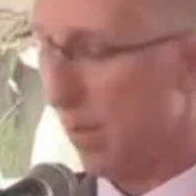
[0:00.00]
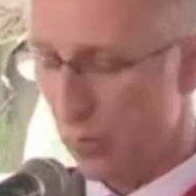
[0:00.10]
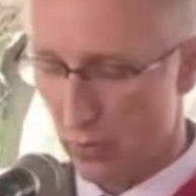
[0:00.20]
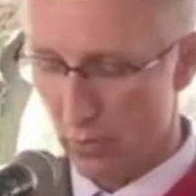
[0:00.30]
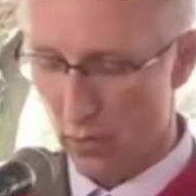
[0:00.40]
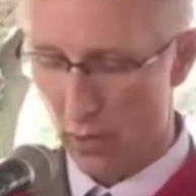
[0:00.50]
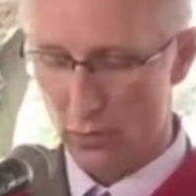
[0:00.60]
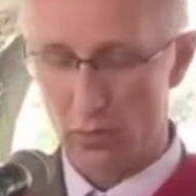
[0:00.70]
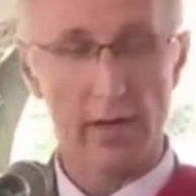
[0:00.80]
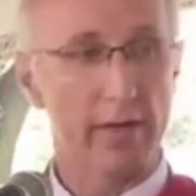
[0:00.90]
to a
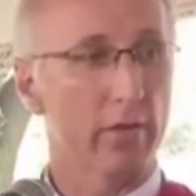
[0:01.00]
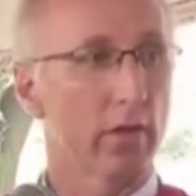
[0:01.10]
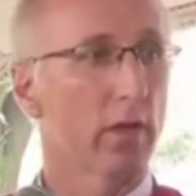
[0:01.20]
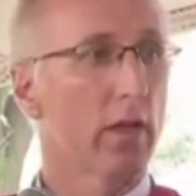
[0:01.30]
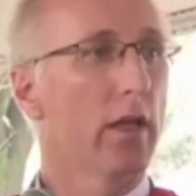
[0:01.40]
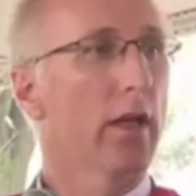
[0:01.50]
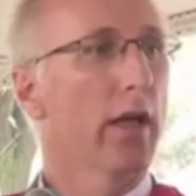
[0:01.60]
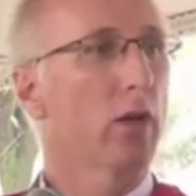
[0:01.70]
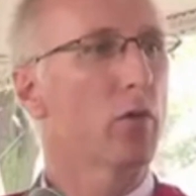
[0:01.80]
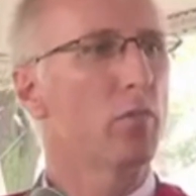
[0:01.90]
doctoral level.
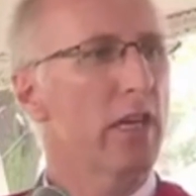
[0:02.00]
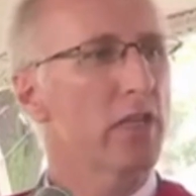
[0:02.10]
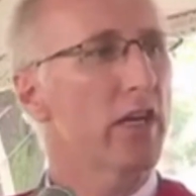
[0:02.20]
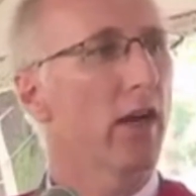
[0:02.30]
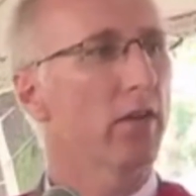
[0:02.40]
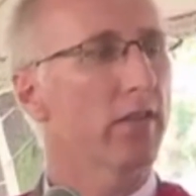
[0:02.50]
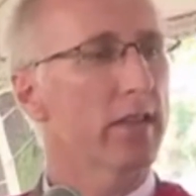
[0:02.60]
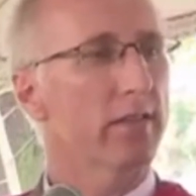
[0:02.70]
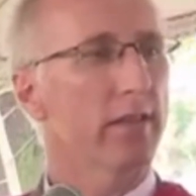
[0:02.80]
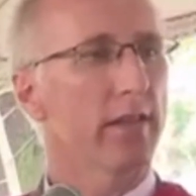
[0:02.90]
And we measure our
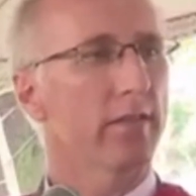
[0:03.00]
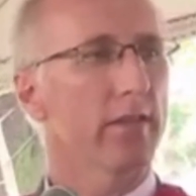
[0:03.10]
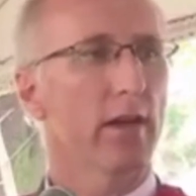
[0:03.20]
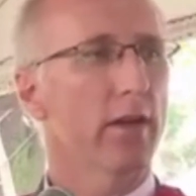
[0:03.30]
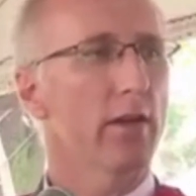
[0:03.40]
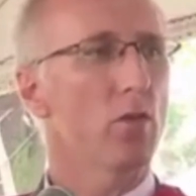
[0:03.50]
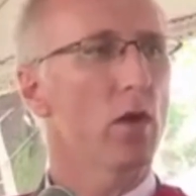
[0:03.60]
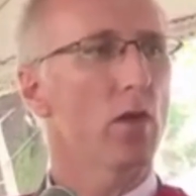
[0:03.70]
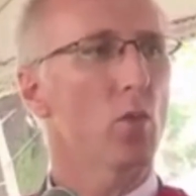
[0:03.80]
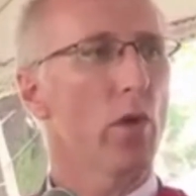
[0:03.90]
success in only
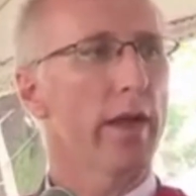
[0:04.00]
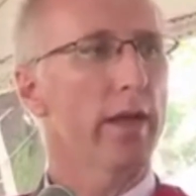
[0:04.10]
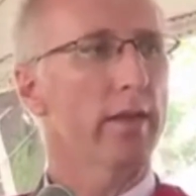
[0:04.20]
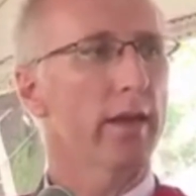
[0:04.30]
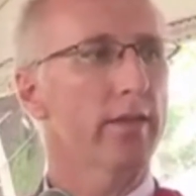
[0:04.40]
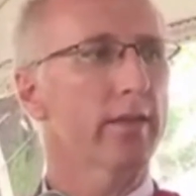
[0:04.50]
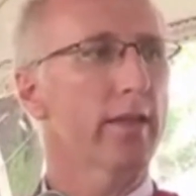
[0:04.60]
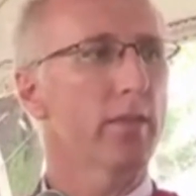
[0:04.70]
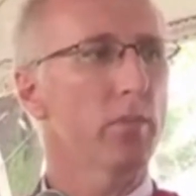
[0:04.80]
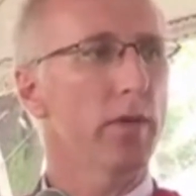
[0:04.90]
one way, and that's the
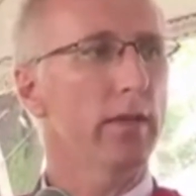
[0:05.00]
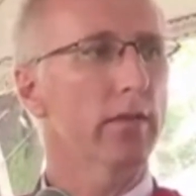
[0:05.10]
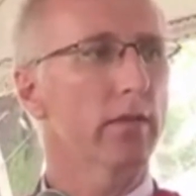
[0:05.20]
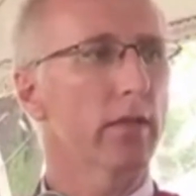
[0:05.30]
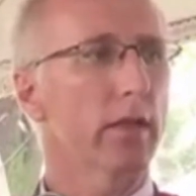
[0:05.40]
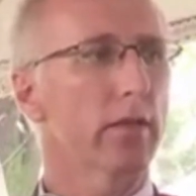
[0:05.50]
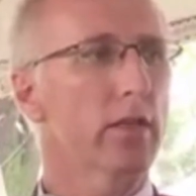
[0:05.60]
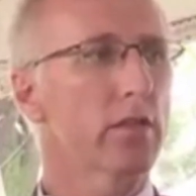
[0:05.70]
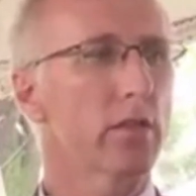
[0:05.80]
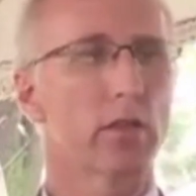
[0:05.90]
impact and the
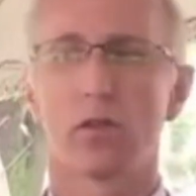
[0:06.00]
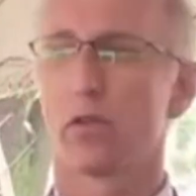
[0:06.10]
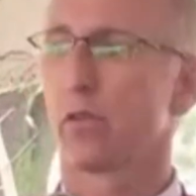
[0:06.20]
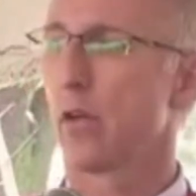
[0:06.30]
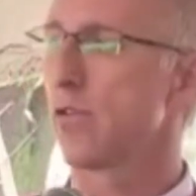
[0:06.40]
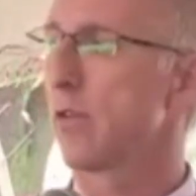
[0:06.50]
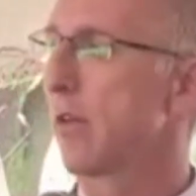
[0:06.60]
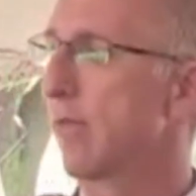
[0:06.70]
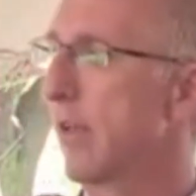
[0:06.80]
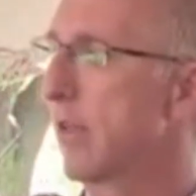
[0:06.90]
return on social
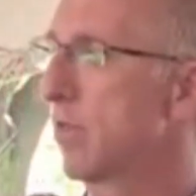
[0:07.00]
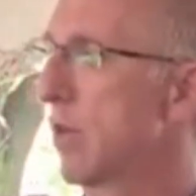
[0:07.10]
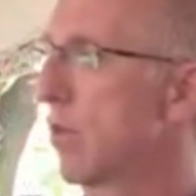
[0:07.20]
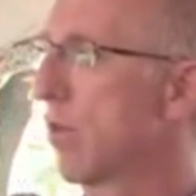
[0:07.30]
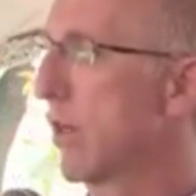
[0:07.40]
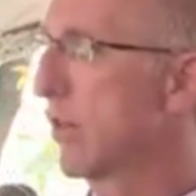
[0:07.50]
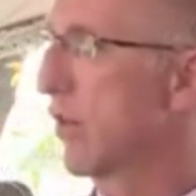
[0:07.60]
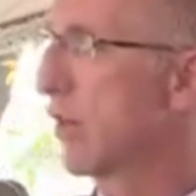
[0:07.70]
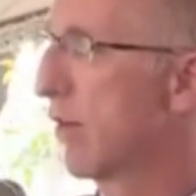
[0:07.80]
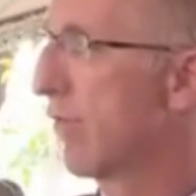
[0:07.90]
investment or
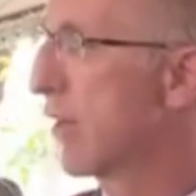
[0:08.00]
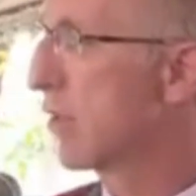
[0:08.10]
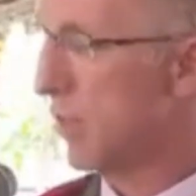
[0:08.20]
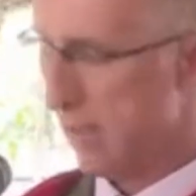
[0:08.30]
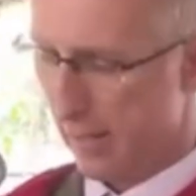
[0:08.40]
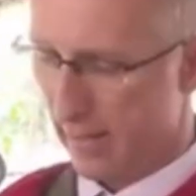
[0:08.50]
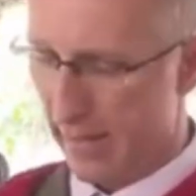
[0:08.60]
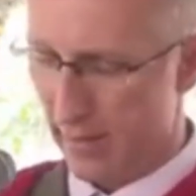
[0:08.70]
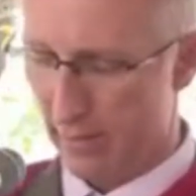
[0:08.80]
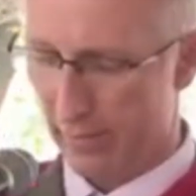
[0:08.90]
return on investment at the
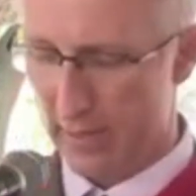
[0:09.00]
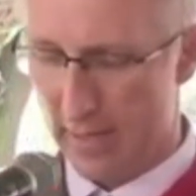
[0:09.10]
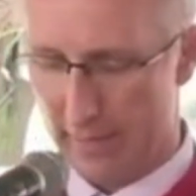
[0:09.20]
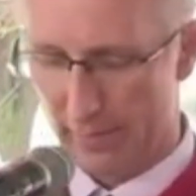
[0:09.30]
end of the day.